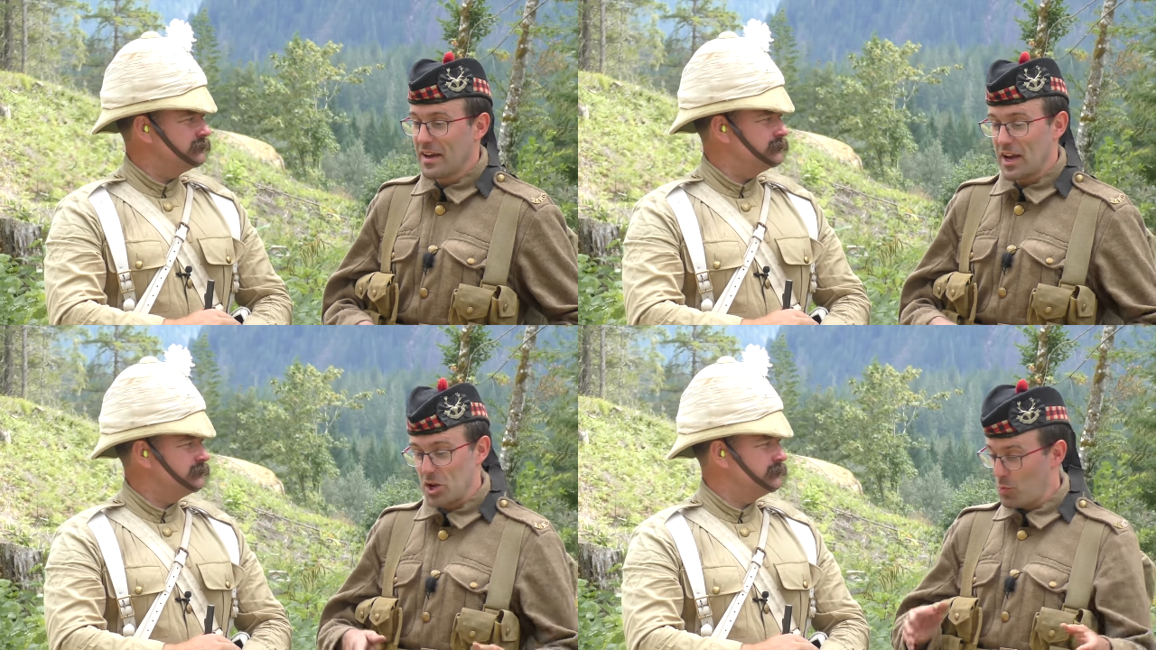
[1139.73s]

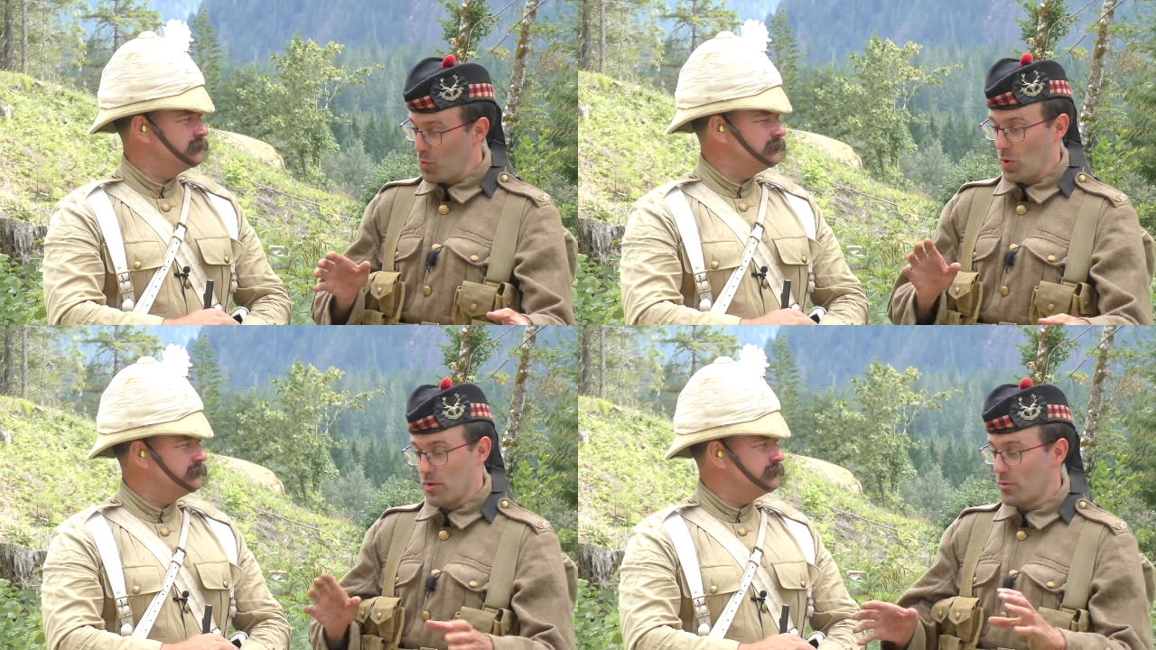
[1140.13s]
Speaker 1: and you
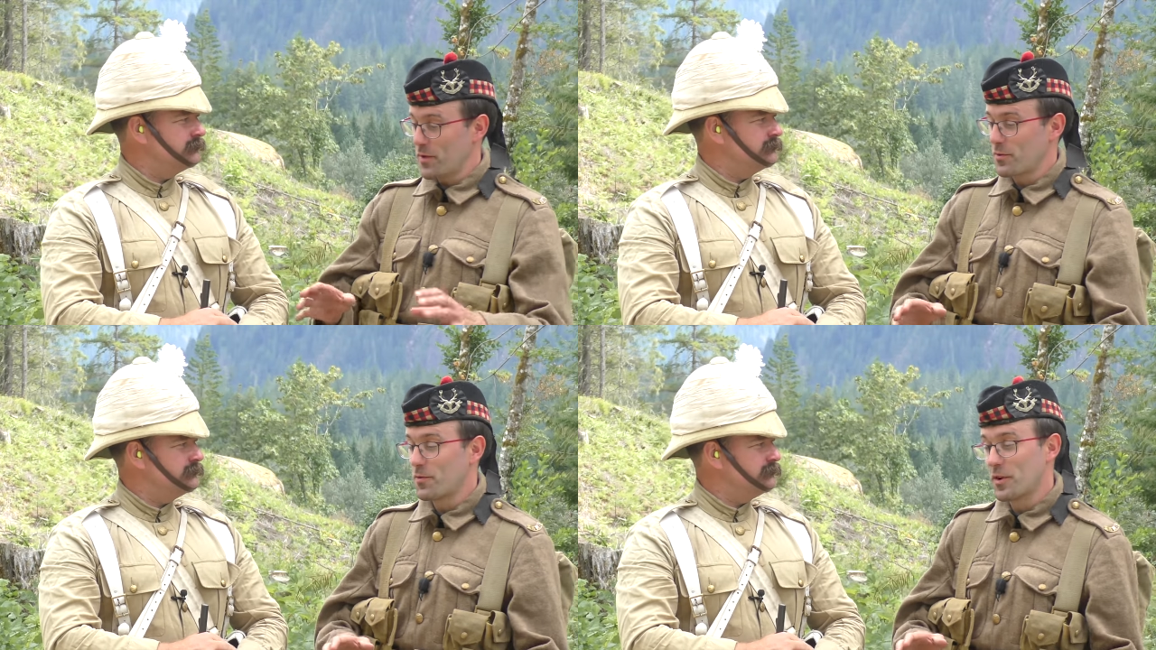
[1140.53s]
put one or
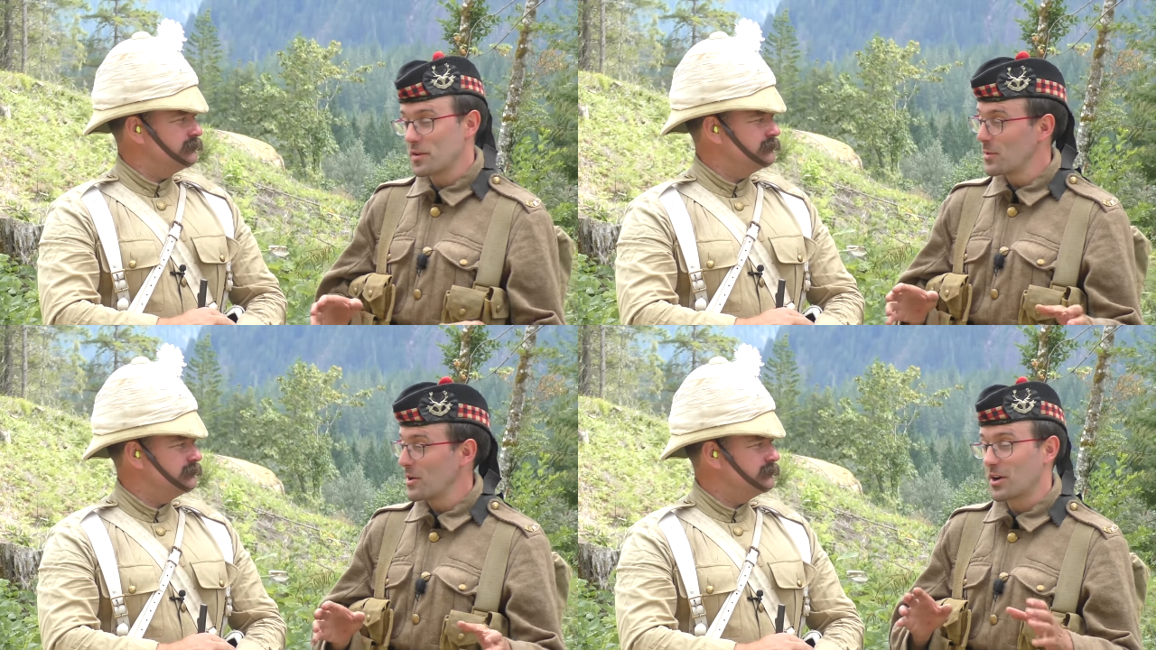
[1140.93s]
other in
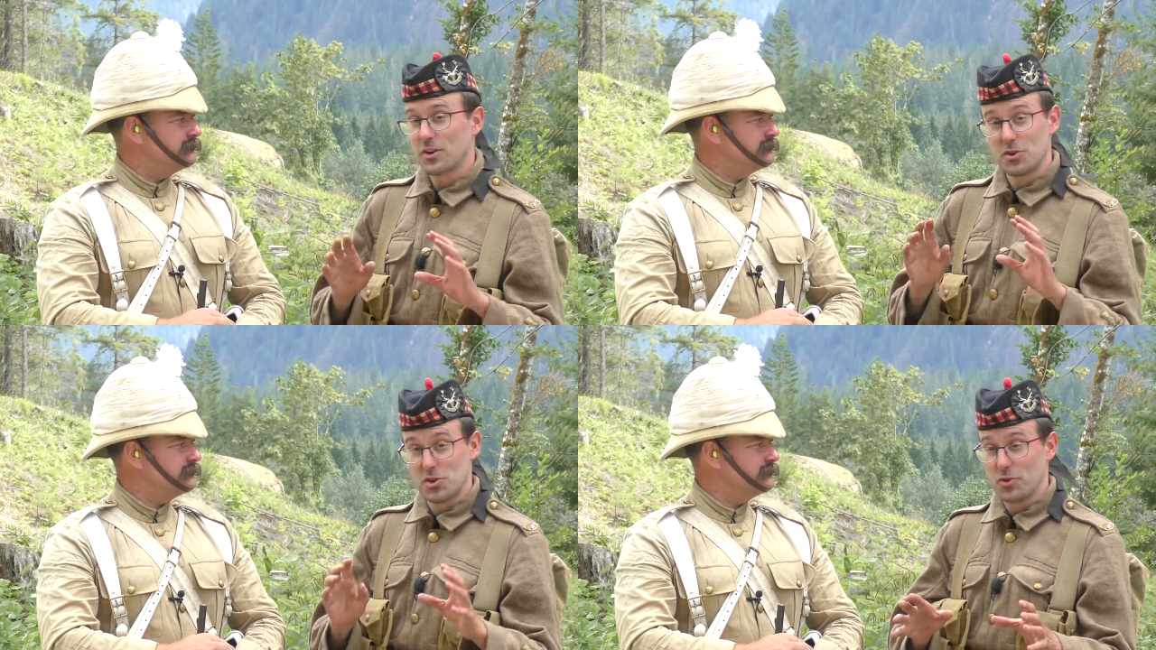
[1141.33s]
front of me and I
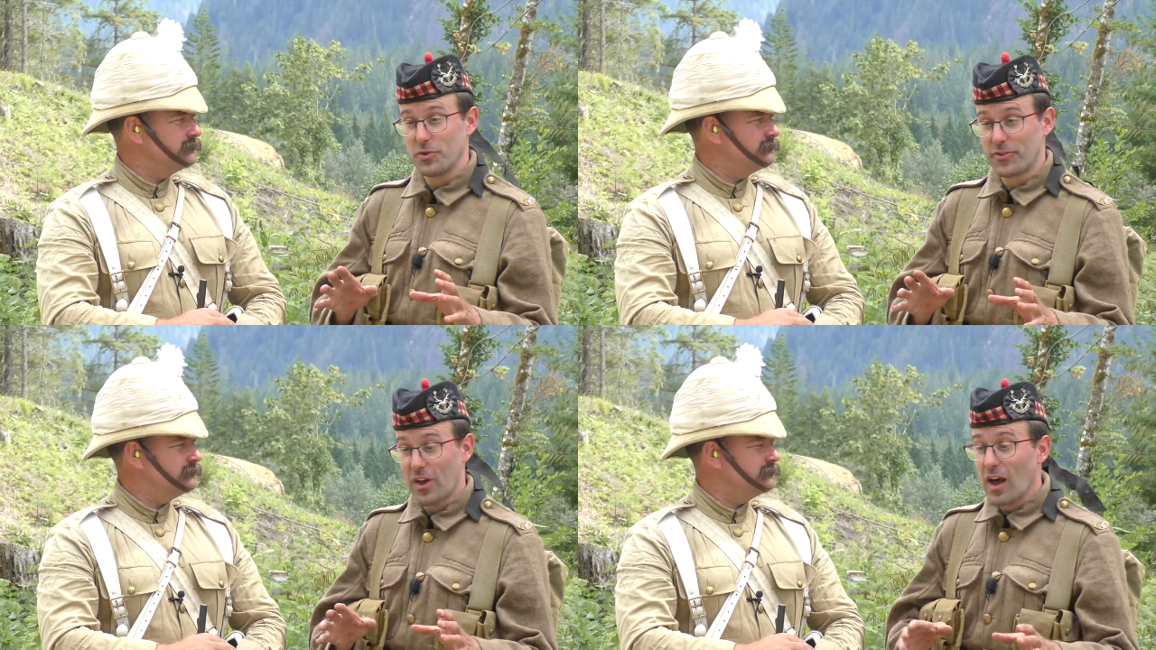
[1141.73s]
could
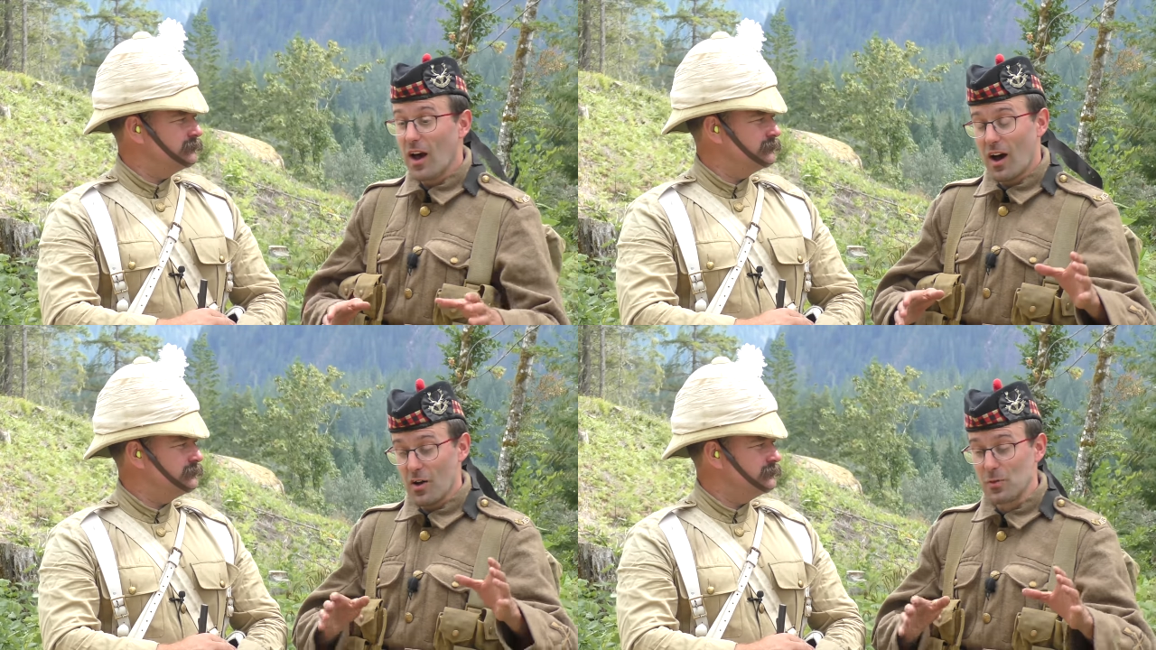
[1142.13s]
choose,
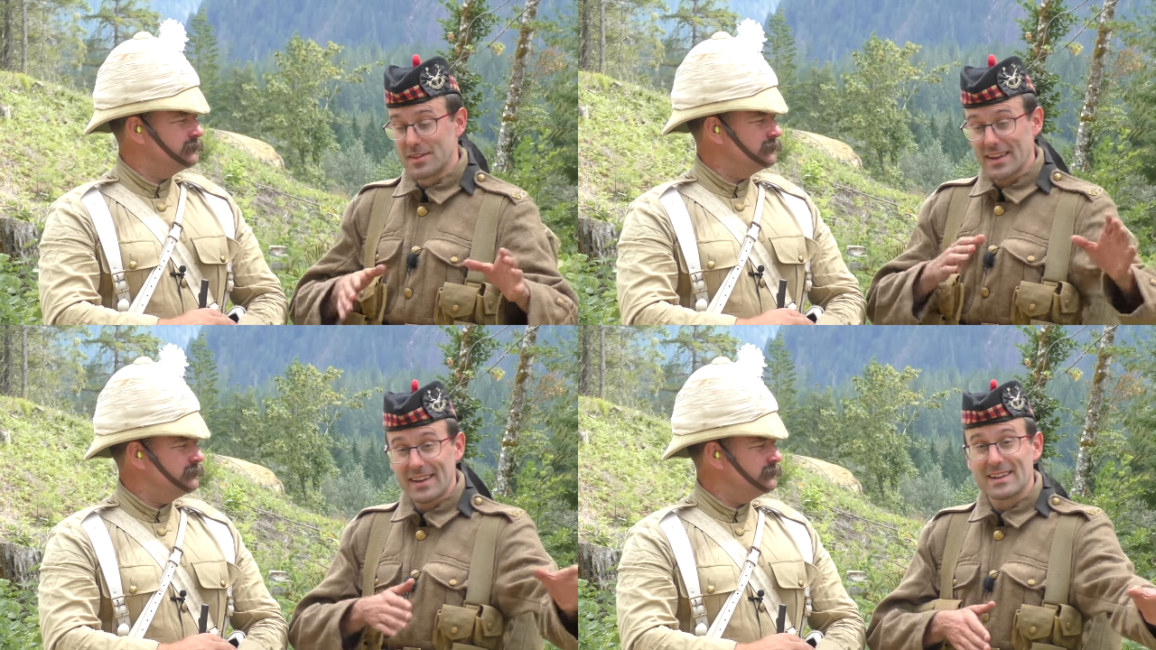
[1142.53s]
I
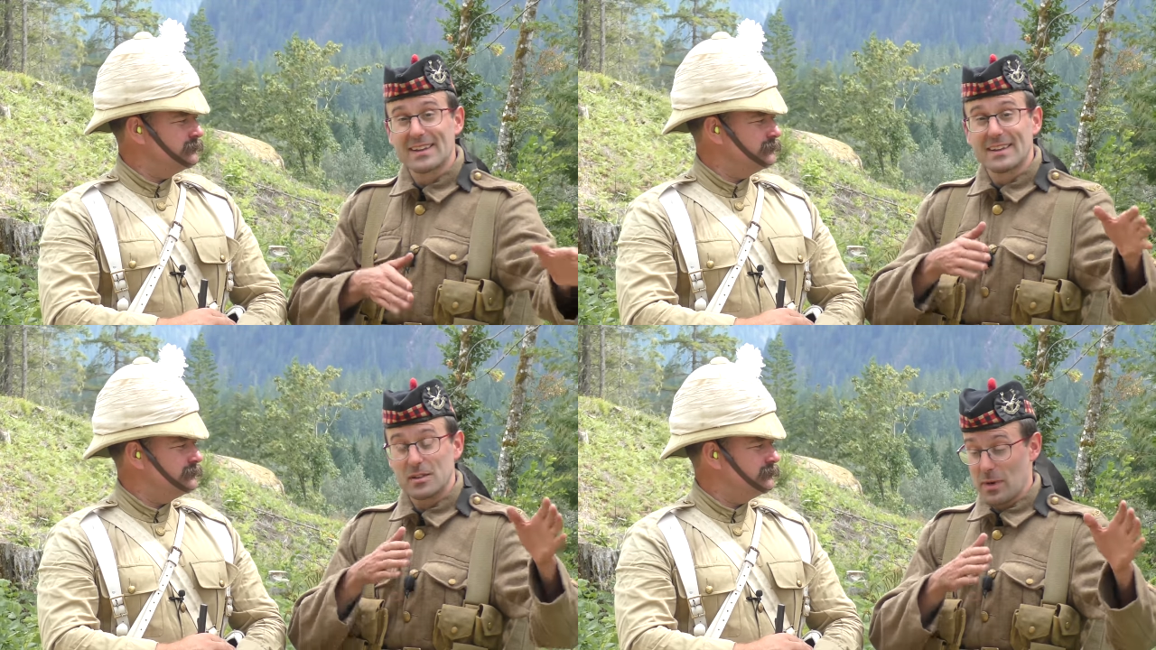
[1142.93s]
would take
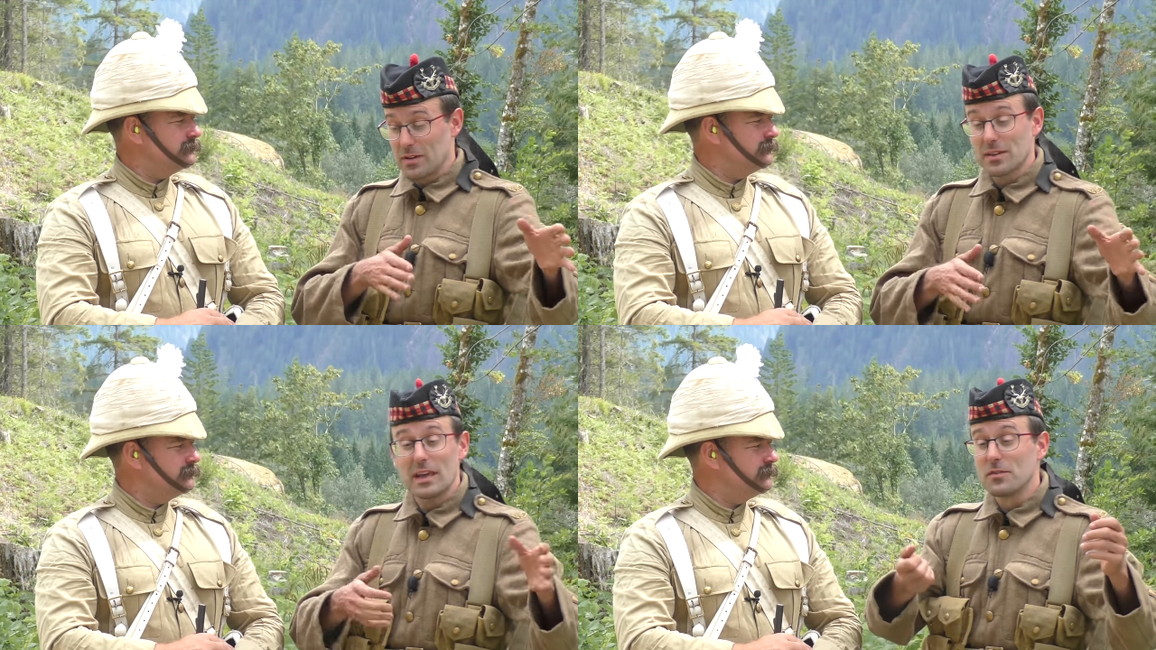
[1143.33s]
the
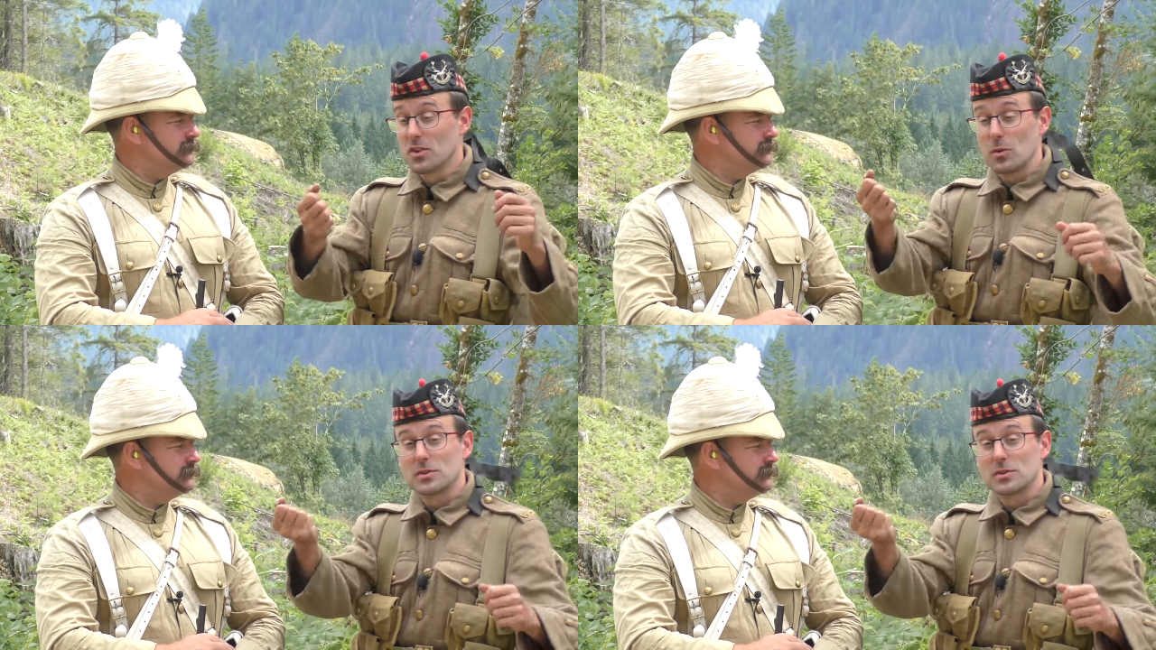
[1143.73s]
Mauser, even though